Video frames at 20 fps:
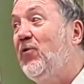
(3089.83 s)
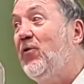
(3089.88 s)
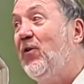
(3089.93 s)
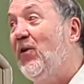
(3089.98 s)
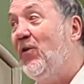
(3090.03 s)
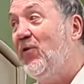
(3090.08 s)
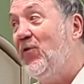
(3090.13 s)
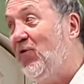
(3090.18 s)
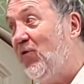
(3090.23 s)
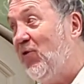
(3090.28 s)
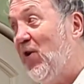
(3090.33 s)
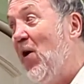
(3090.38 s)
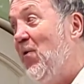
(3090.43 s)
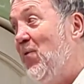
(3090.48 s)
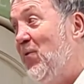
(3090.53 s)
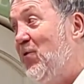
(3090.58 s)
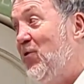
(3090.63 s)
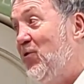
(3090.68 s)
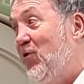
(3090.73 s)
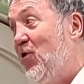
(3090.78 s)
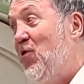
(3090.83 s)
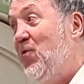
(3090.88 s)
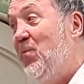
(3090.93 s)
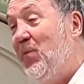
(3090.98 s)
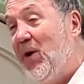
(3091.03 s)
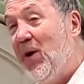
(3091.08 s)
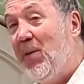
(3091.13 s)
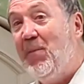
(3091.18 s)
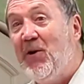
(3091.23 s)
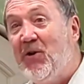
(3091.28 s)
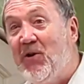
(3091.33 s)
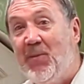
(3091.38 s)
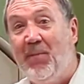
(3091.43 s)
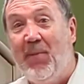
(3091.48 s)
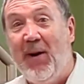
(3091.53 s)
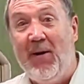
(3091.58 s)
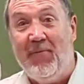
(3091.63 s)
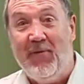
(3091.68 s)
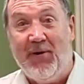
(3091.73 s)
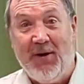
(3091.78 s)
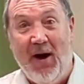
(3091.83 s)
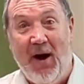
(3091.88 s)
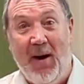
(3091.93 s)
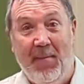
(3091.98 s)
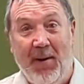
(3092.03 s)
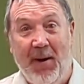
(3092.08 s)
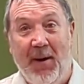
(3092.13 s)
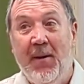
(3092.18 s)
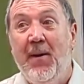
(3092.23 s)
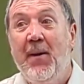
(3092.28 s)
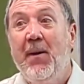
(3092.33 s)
a stone tomb commissioned by Radama.